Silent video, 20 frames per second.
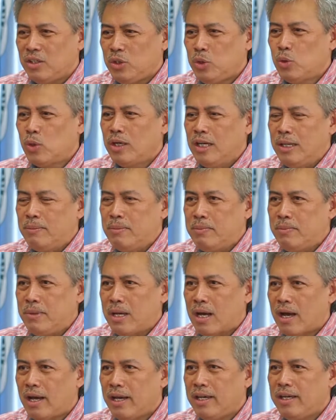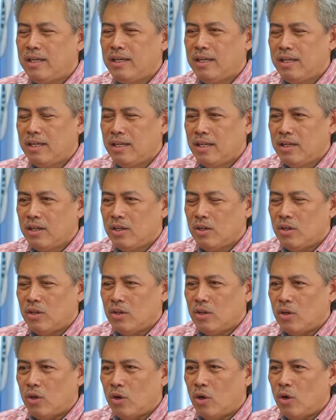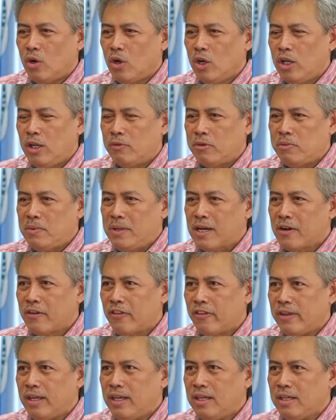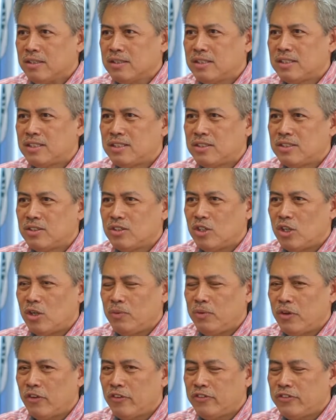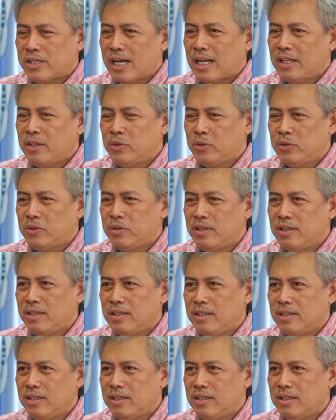You are leaving behind all the familiar things of your childhood